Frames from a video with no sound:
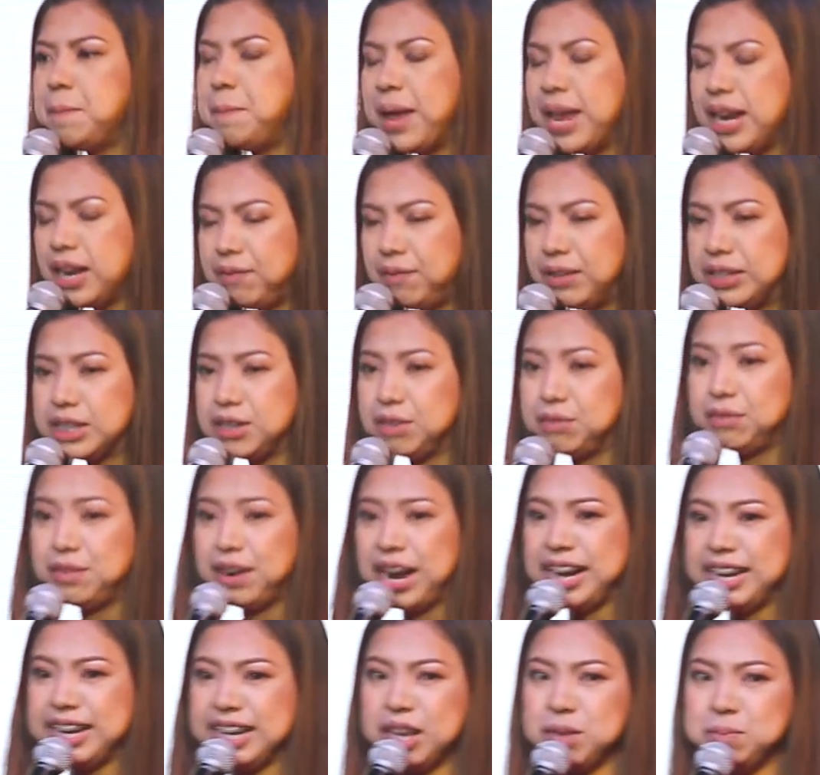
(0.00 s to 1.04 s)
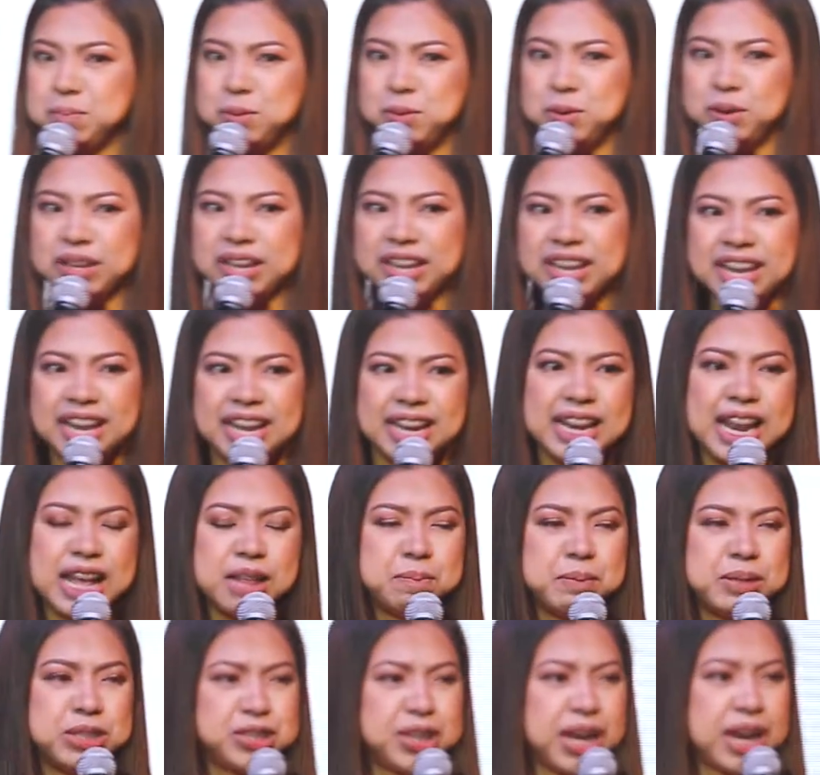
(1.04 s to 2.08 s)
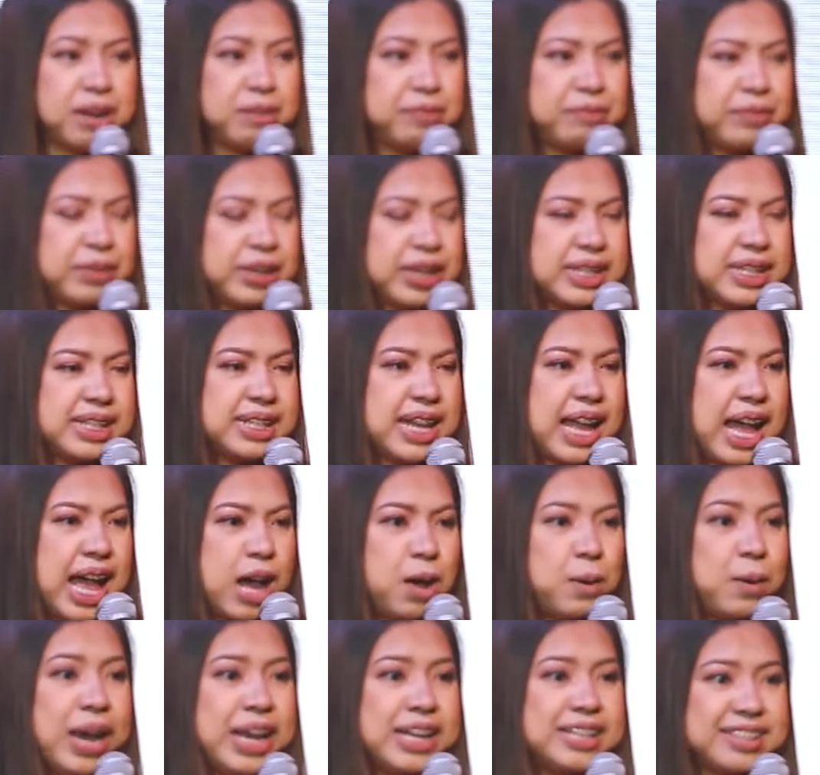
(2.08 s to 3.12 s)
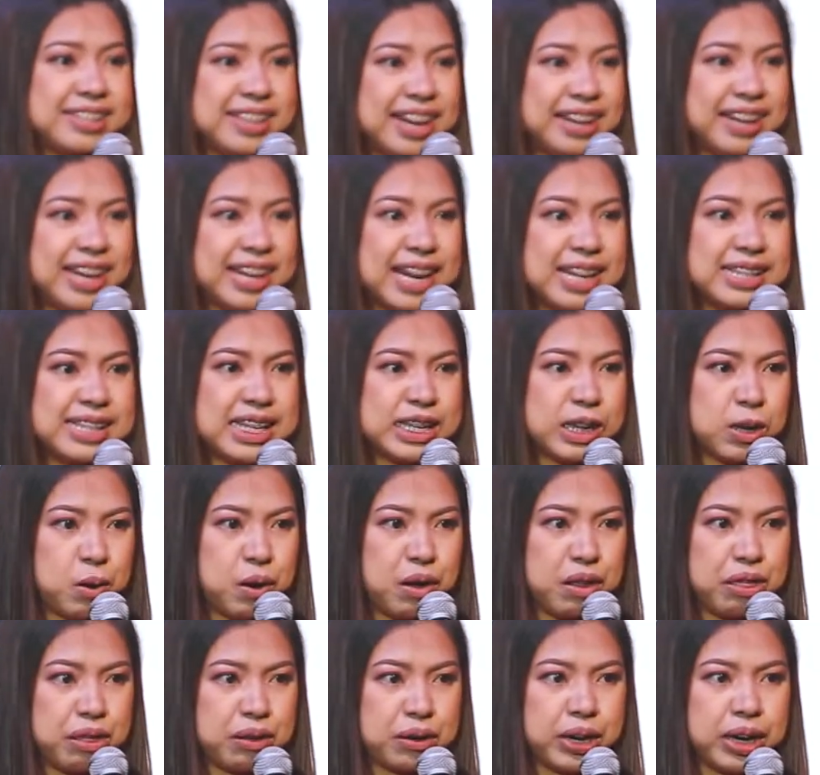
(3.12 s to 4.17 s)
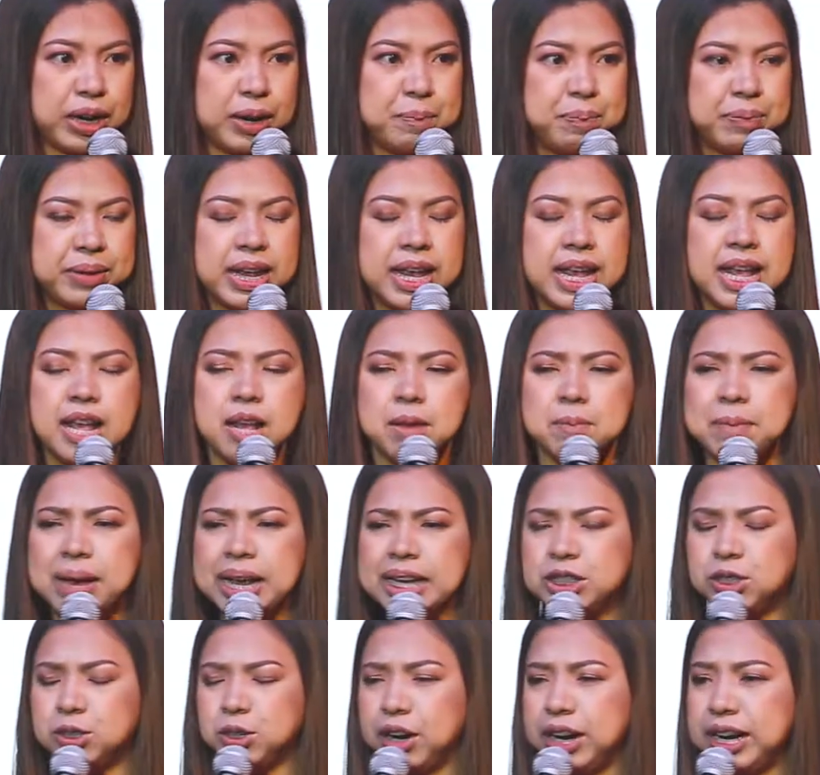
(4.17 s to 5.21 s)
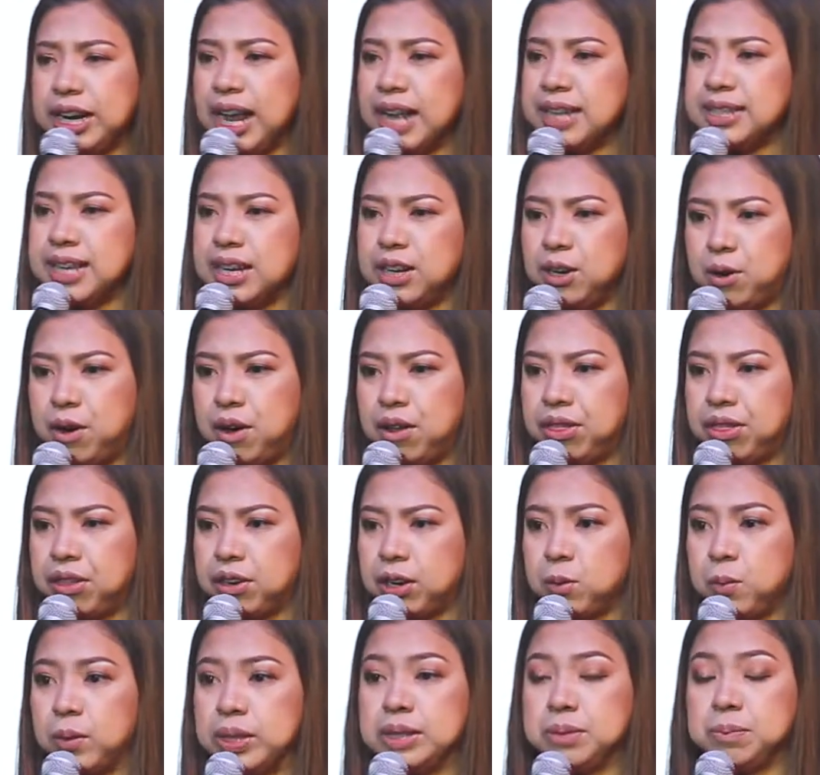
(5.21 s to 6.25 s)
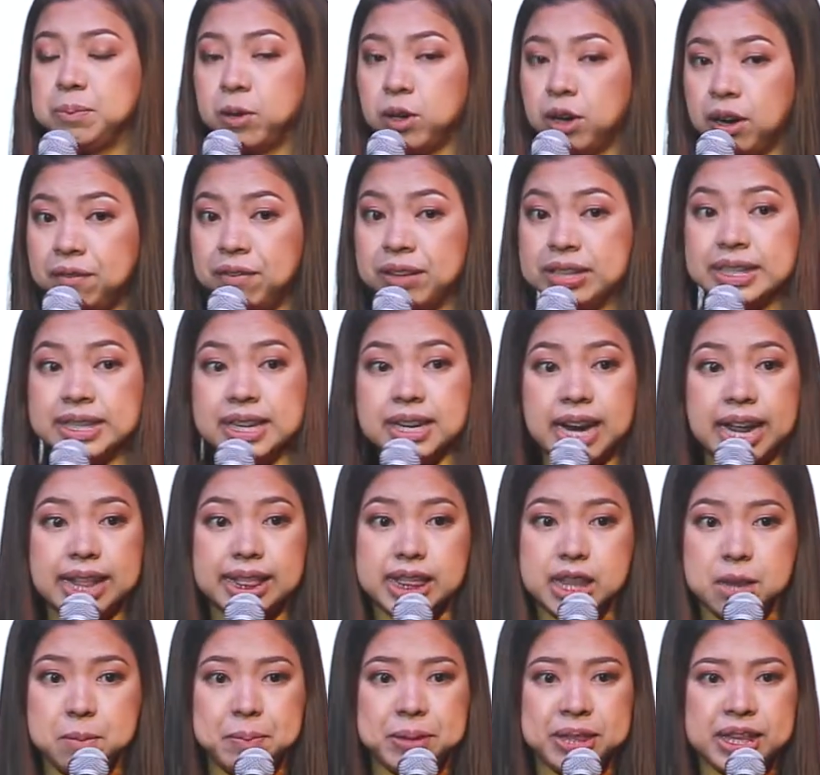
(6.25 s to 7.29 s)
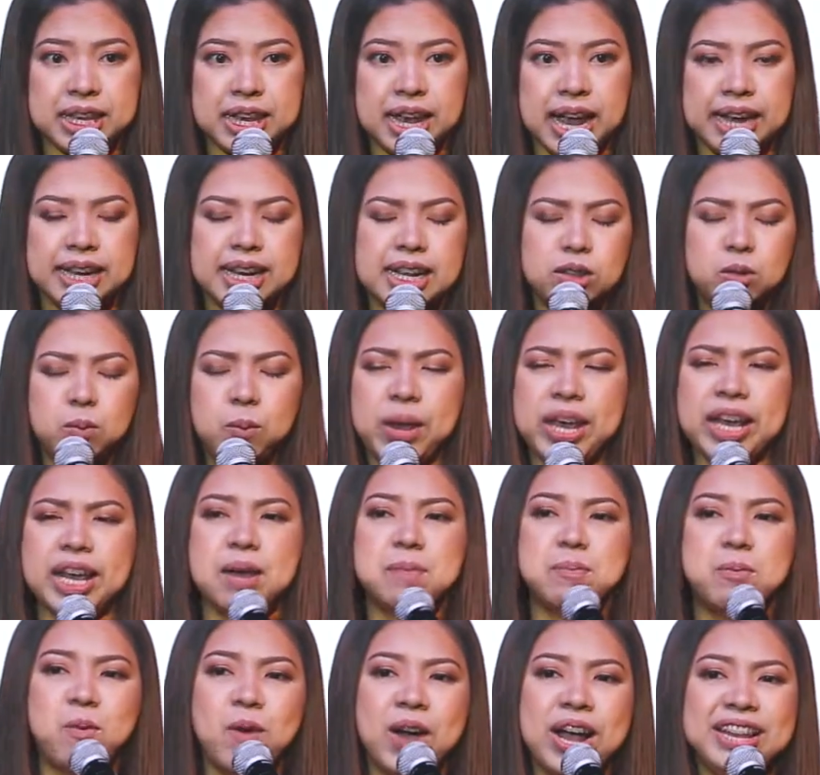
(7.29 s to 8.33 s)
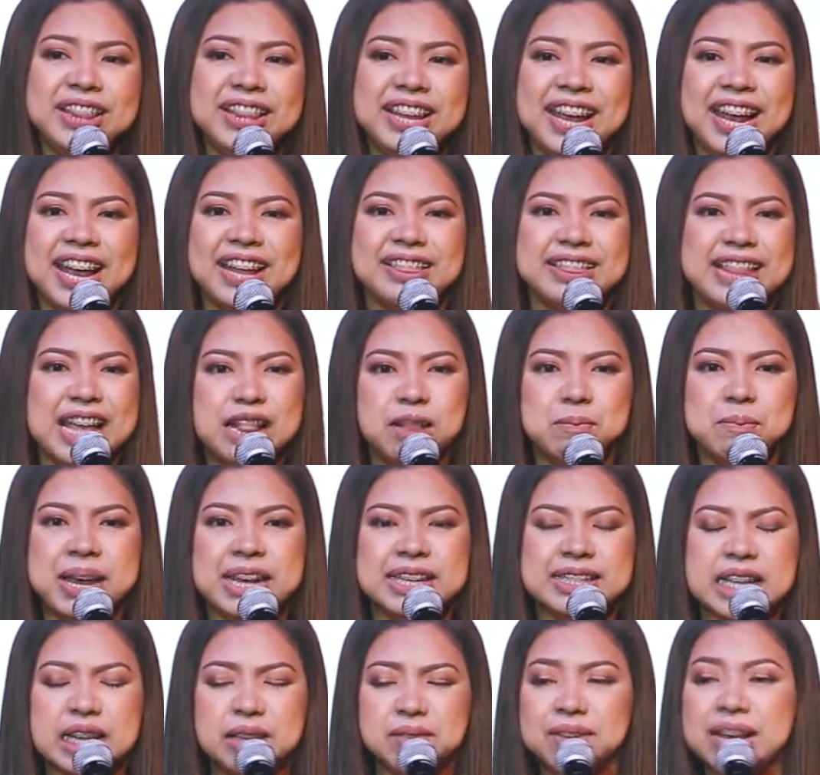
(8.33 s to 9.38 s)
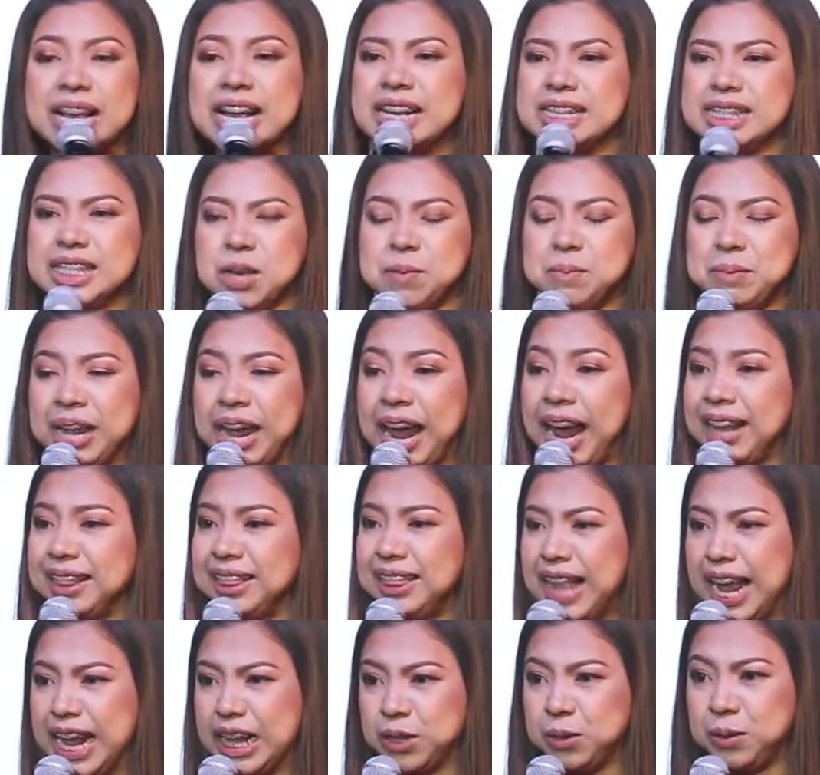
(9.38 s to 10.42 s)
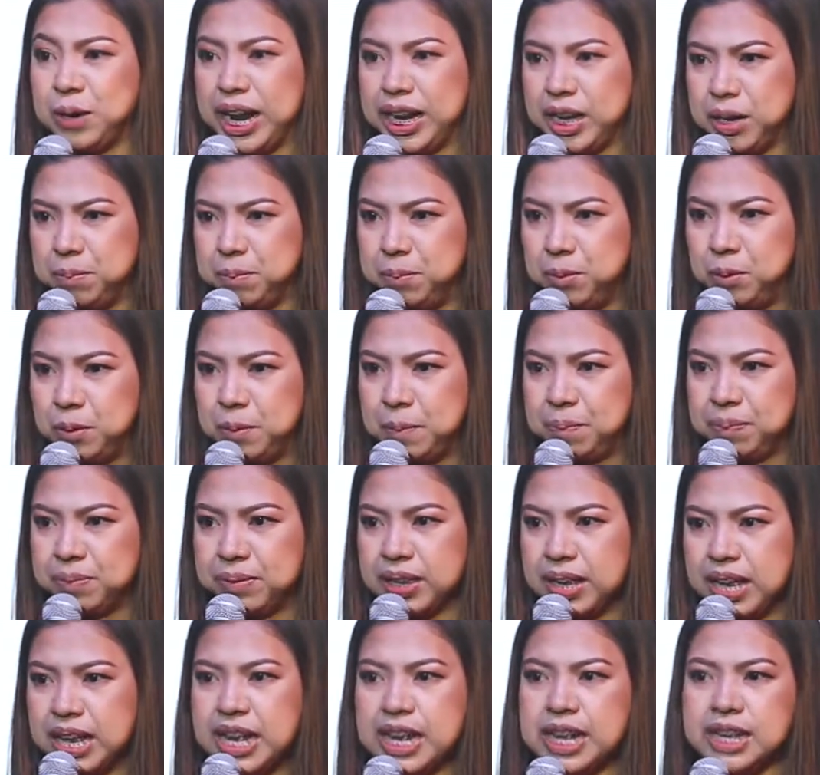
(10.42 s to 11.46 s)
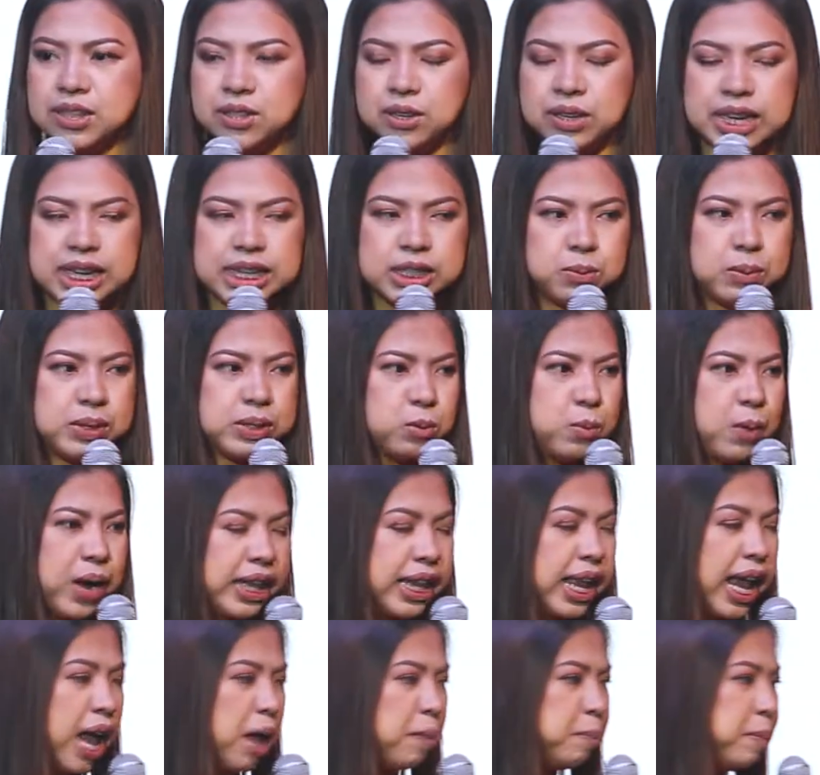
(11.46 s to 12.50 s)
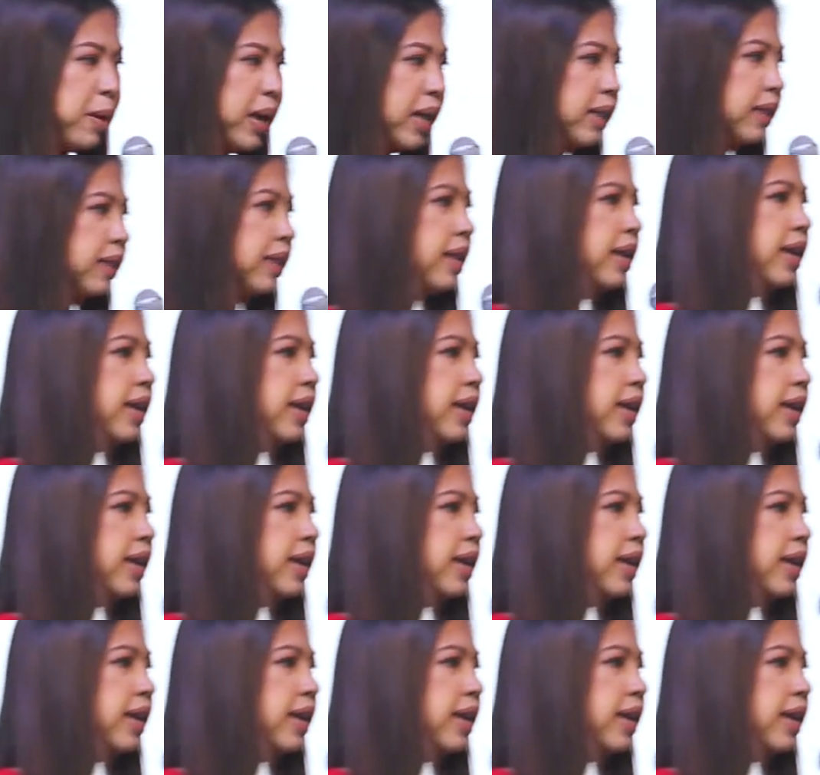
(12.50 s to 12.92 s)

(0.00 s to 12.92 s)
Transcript: the benefits of writing a book, let me share first how I started as an author. My journey as an author was more of a serendipity. I didn't wake up one day and tell myself, someday I'd like to write a book. So this was what happened.